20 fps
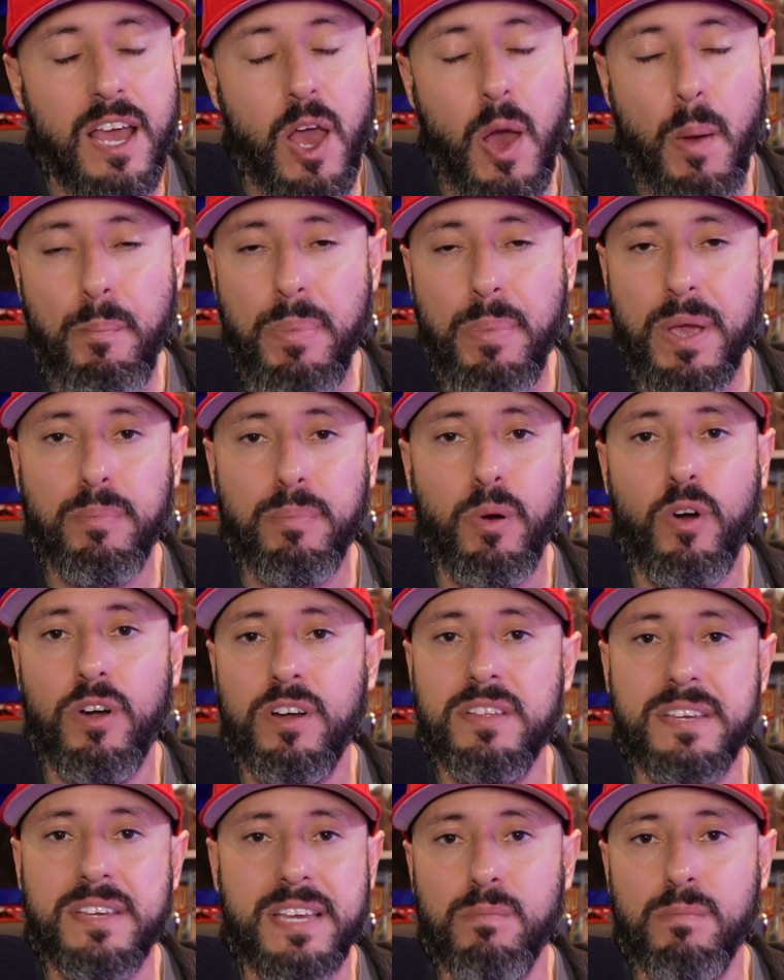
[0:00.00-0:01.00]
A big part
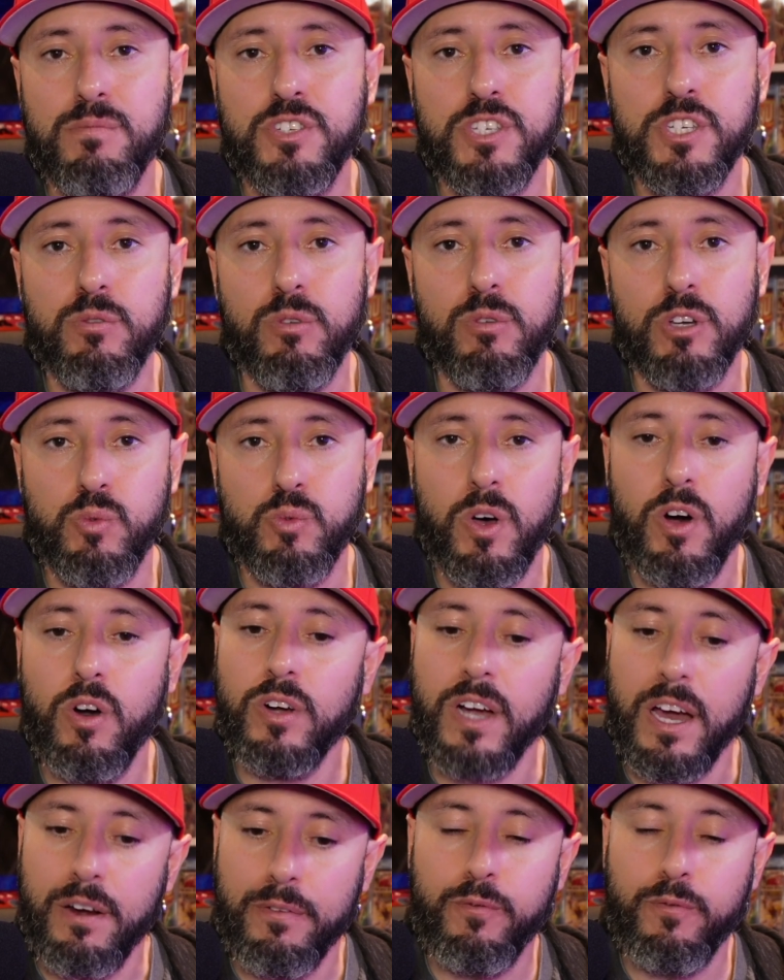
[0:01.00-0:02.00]
of the MCU as
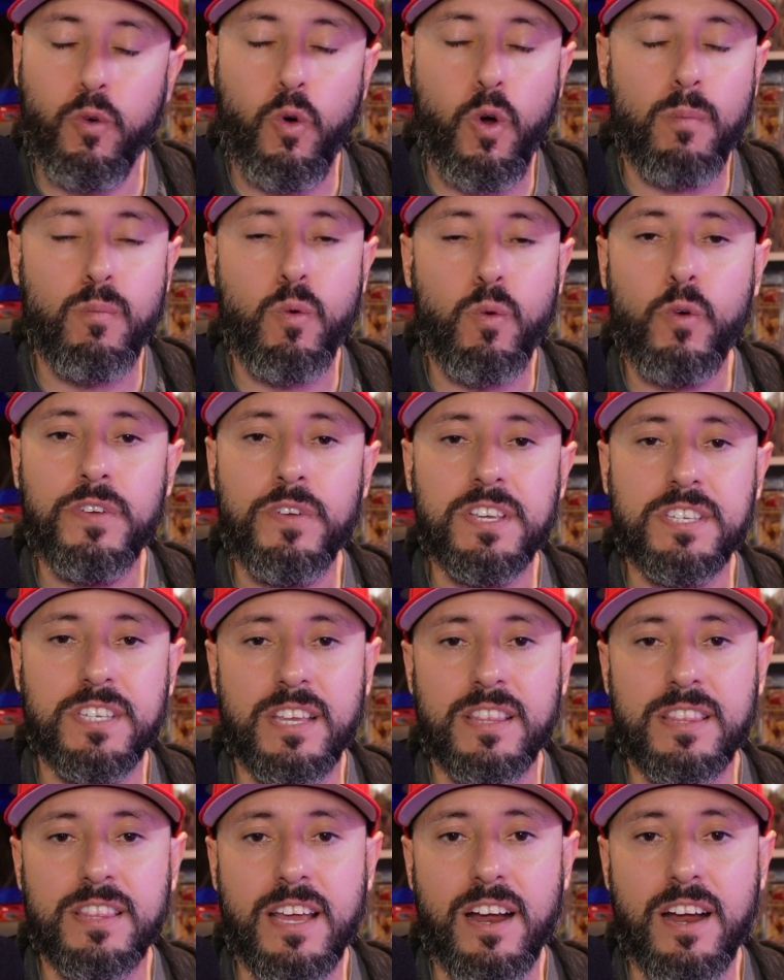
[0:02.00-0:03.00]
well, got four movies
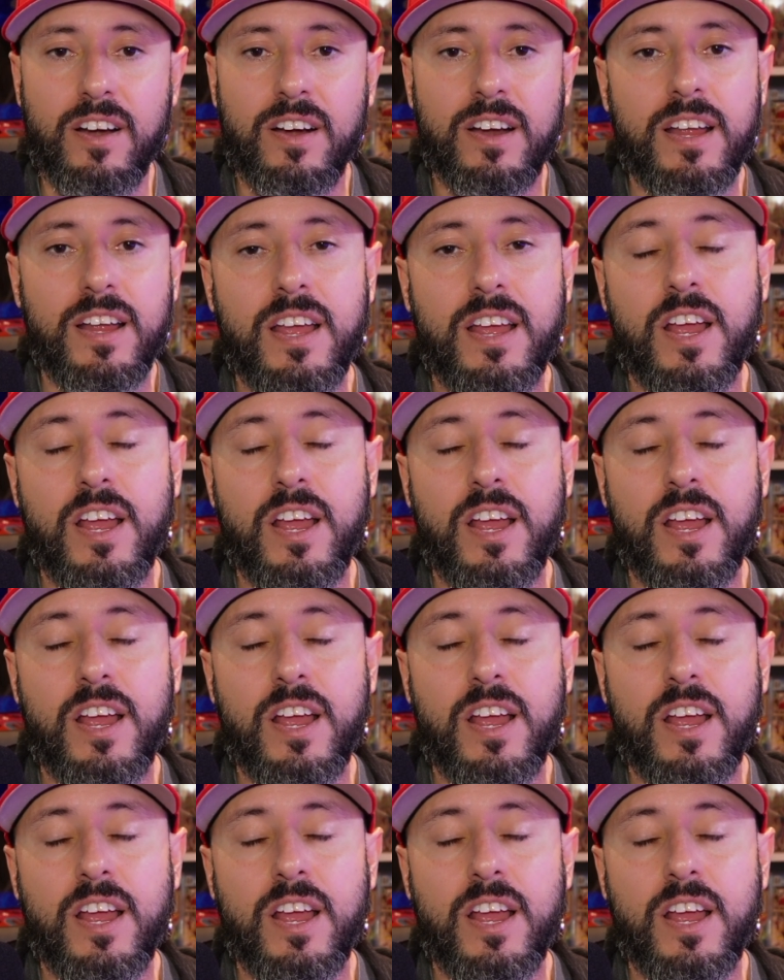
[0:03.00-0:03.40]
in there.